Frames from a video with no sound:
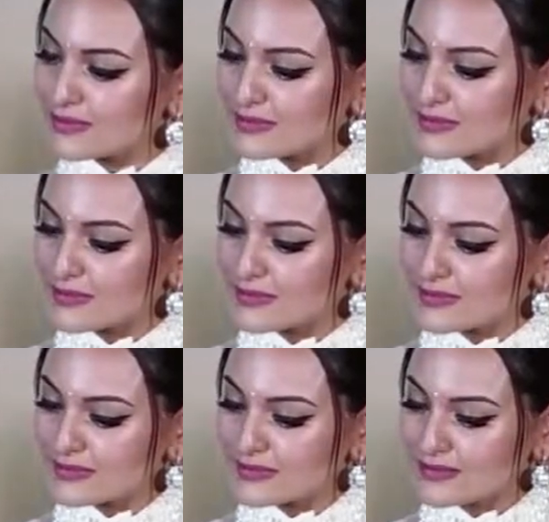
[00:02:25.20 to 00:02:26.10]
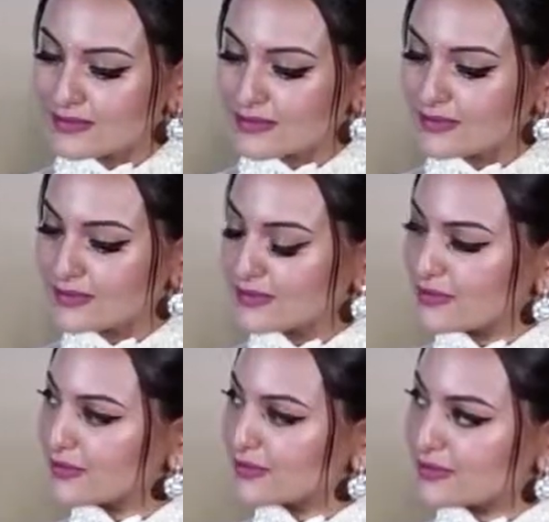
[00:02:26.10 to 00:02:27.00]

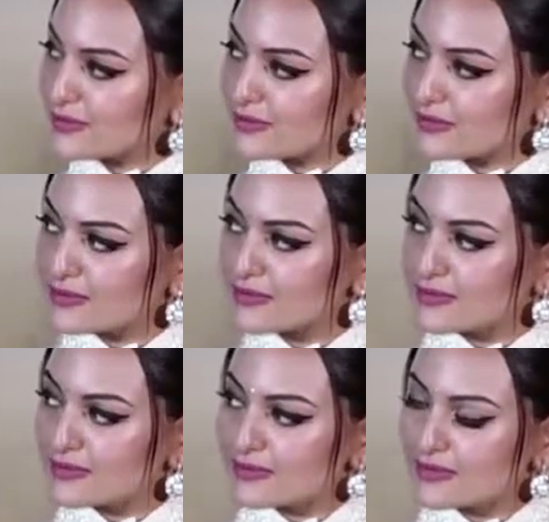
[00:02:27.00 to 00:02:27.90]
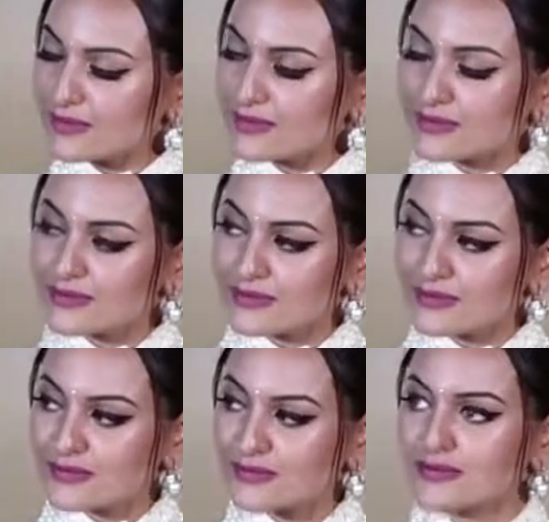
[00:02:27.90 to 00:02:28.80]

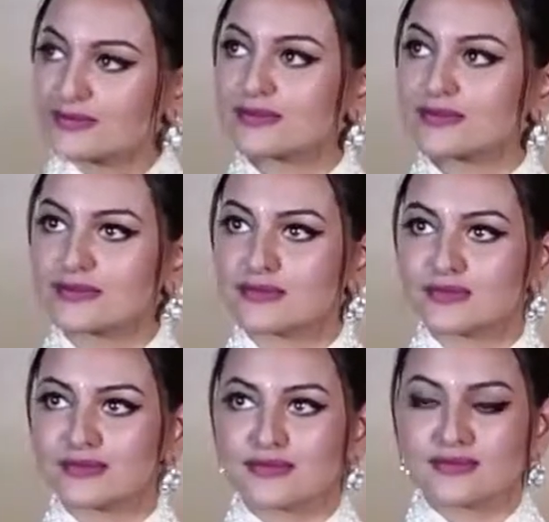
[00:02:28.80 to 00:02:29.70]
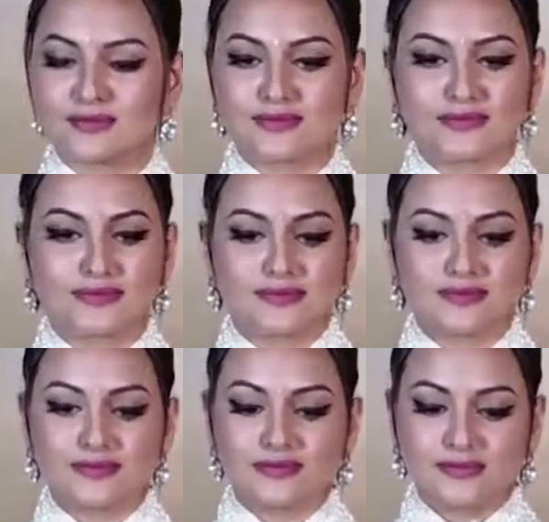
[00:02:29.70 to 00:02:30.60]

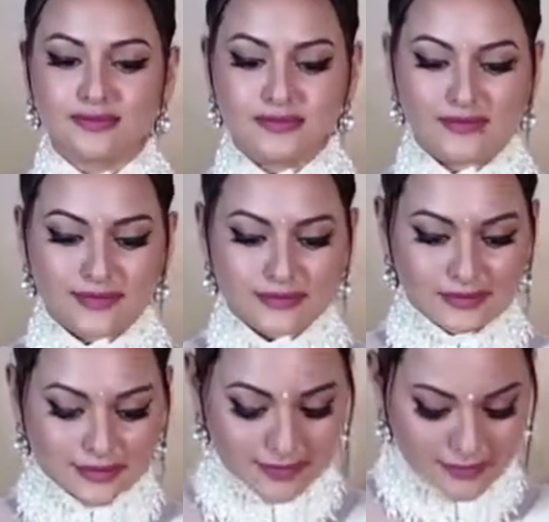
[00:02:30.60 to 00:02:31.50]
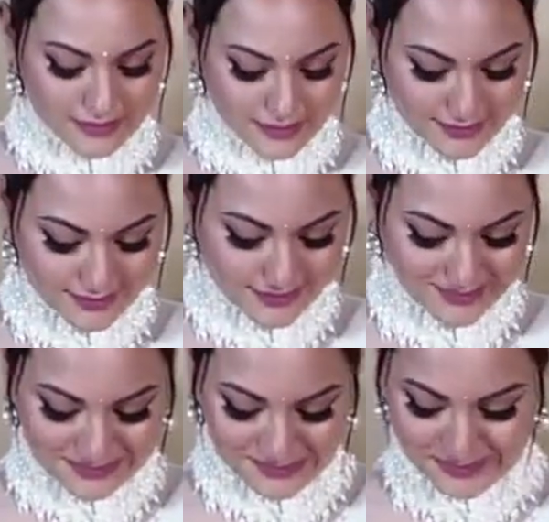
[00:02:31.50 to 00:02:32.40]

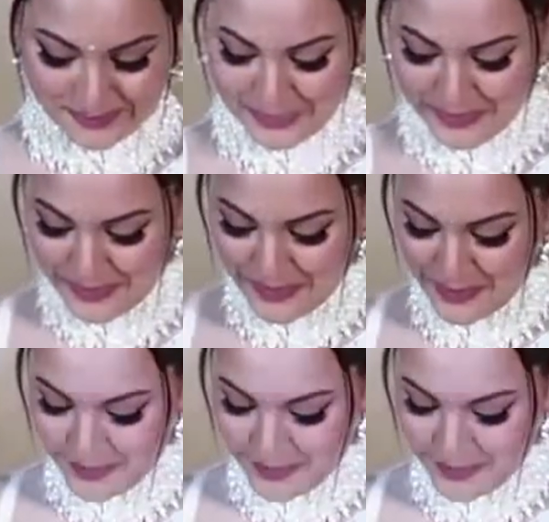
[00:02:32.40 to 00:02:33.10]
(silent)